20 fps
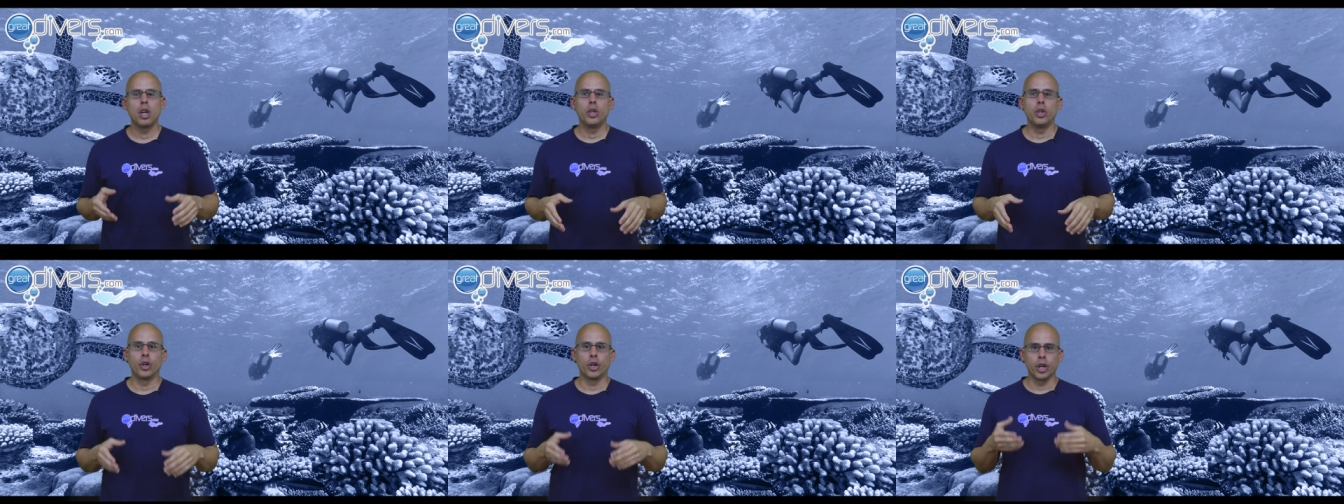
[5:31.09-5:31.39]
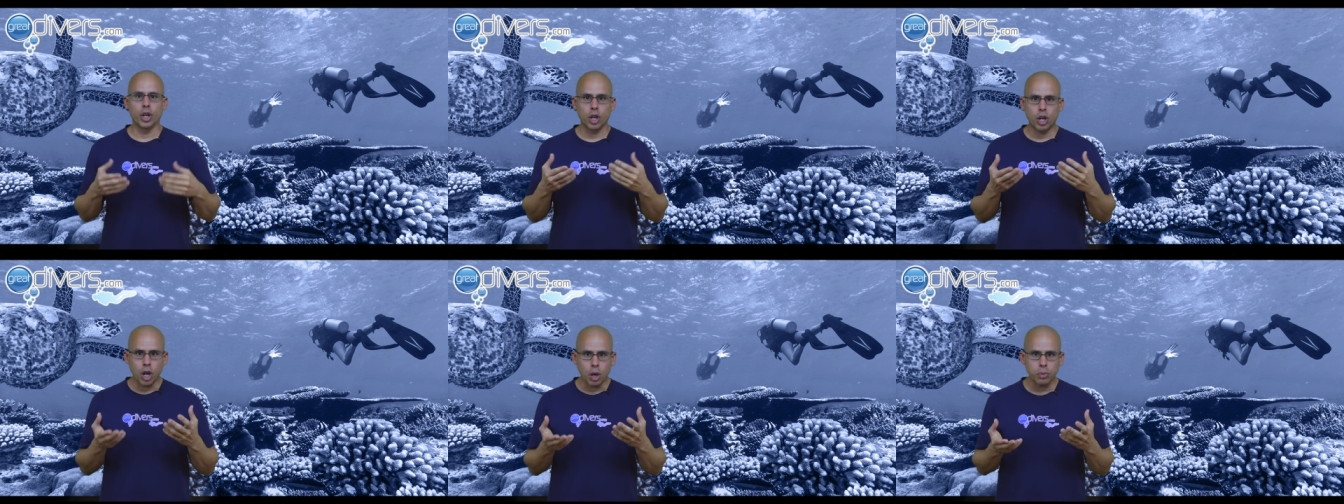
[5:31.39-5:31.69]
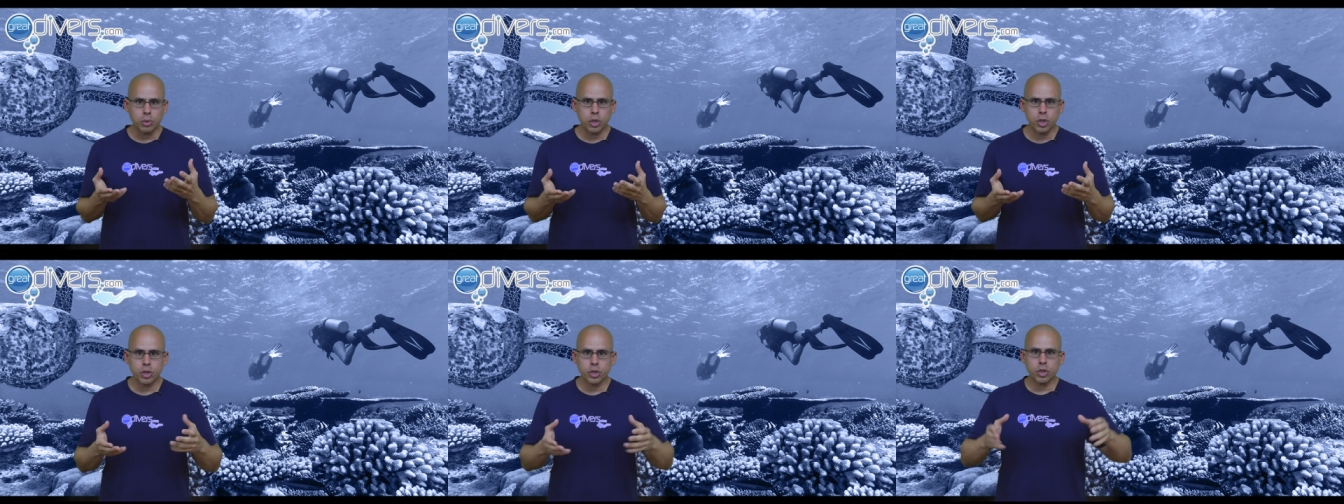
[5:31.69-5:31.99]
You're going to
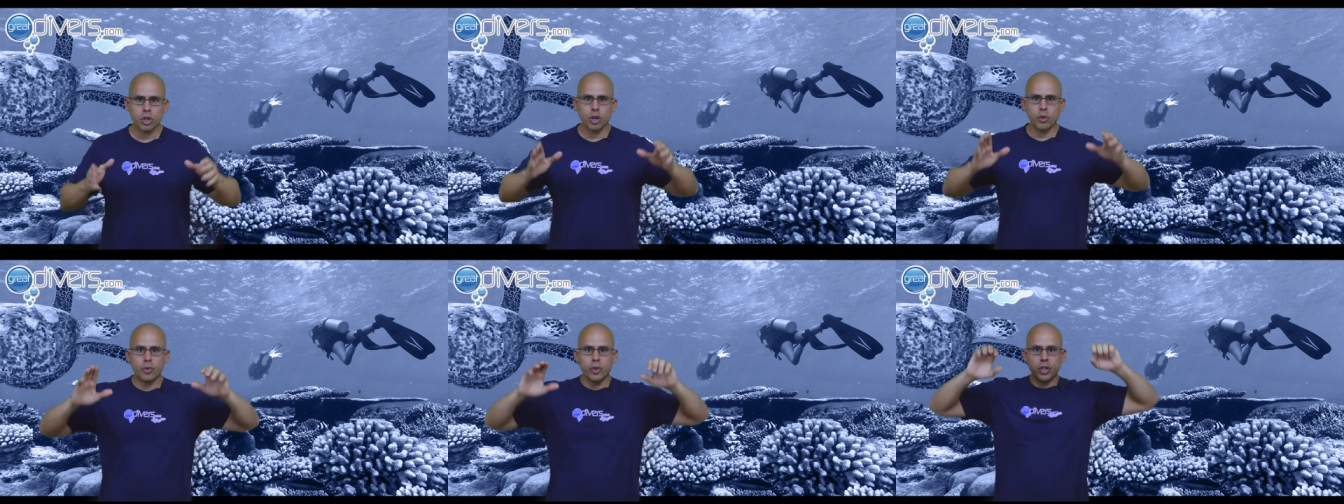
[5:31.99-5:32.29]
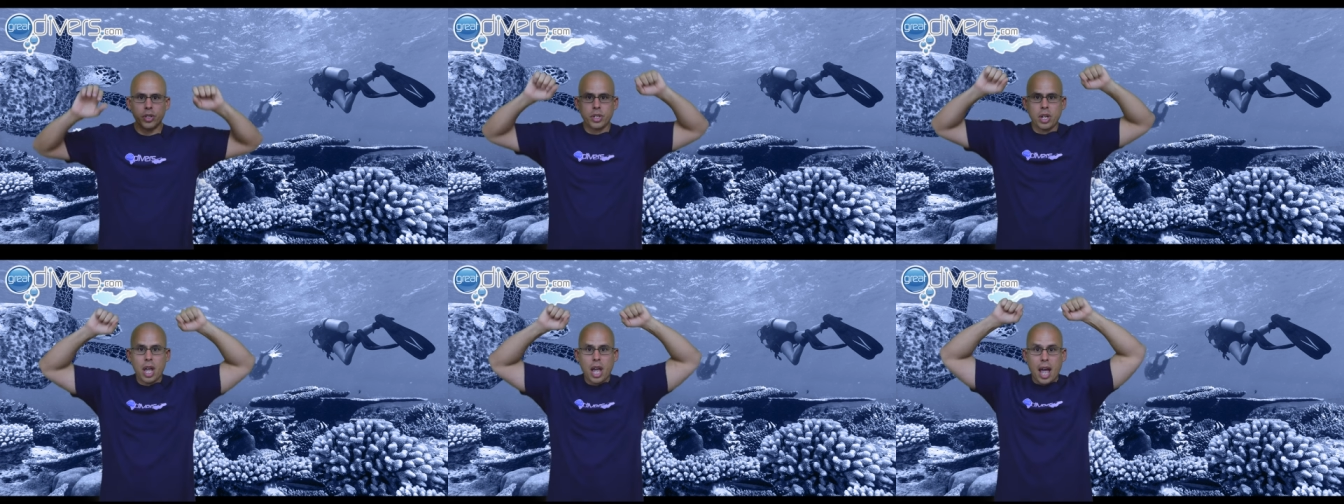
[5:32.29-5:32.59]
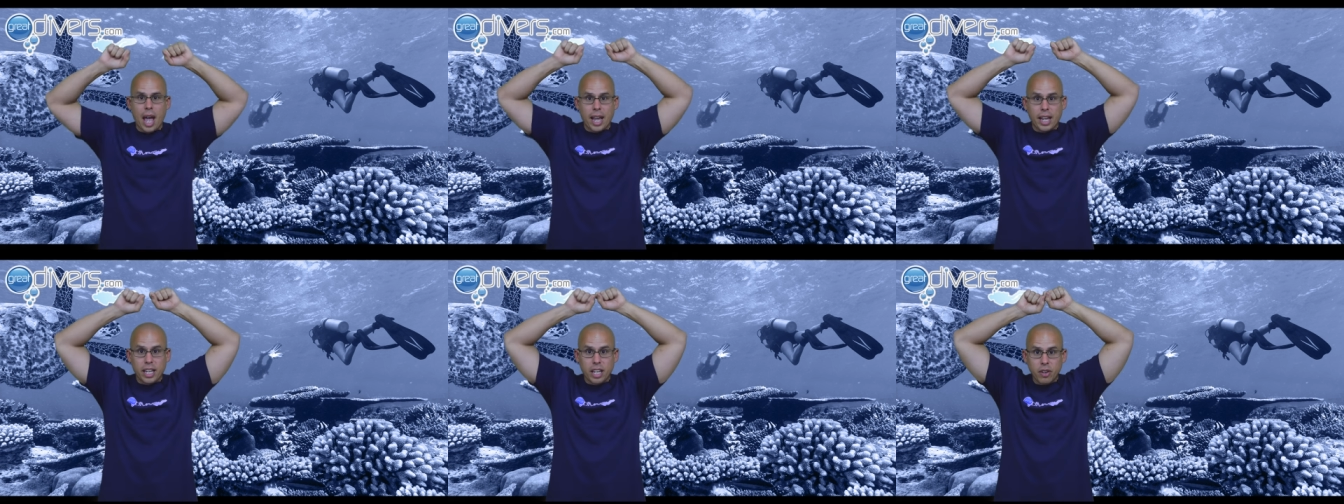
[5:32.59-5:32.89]
come to the surface
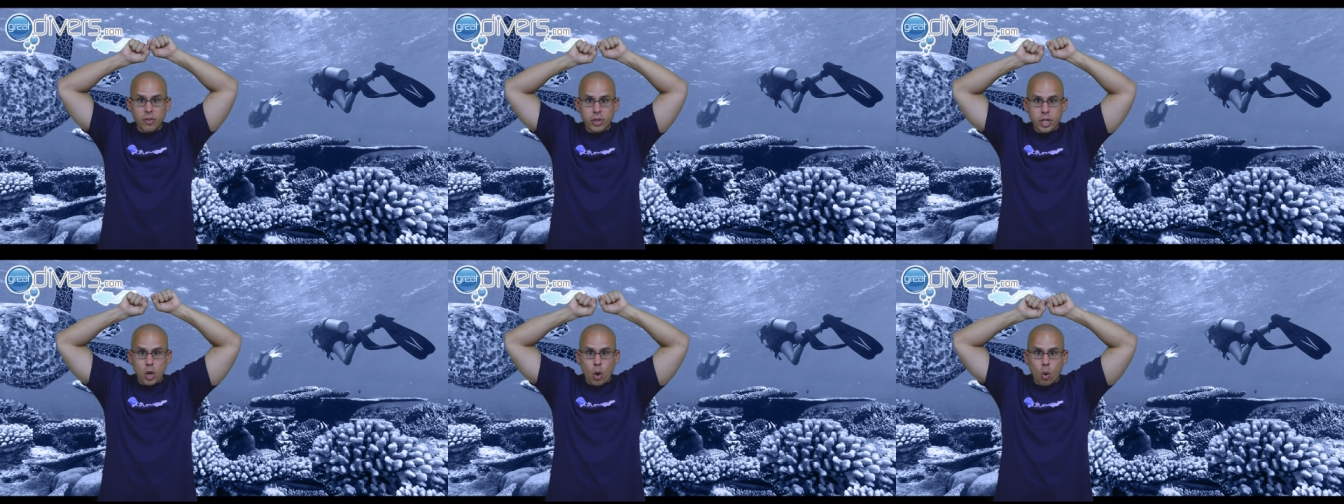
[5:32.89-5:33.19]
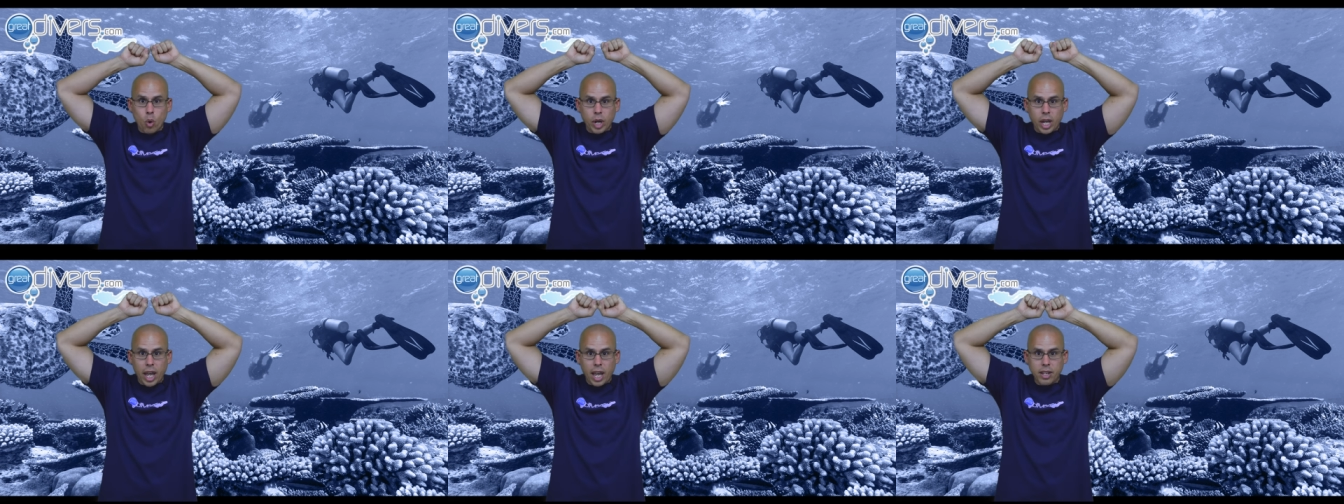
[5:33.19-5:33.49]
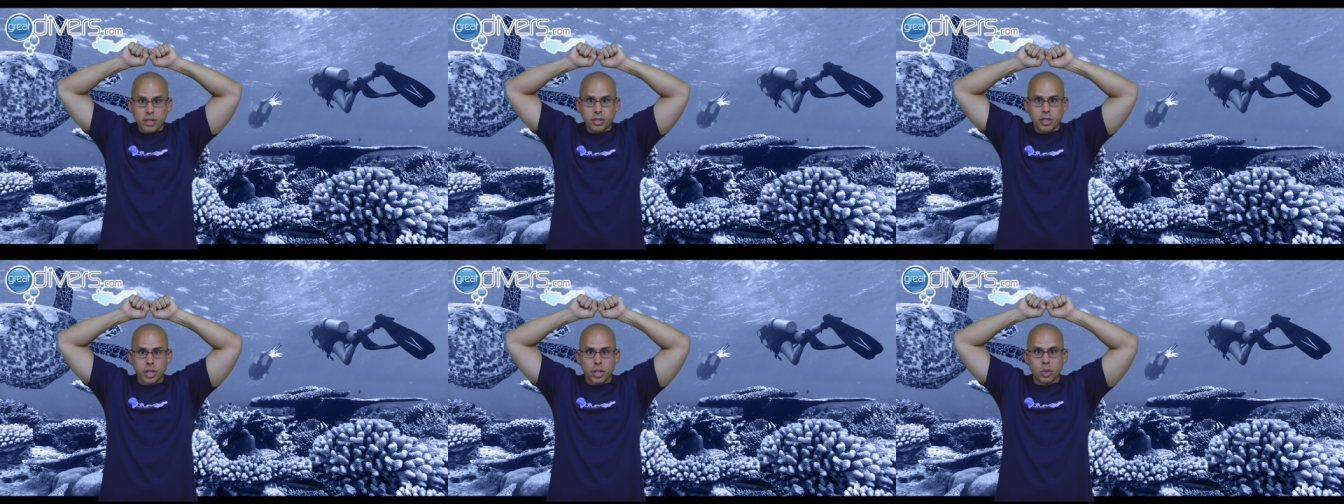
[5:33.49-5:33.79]
and give the
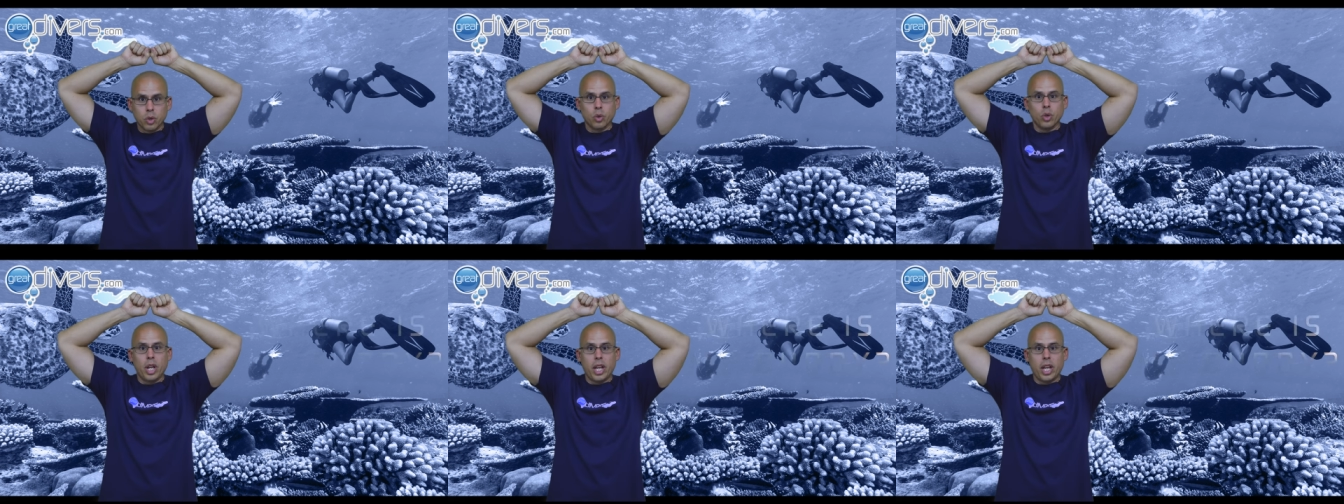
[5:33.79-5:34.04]
okay signal,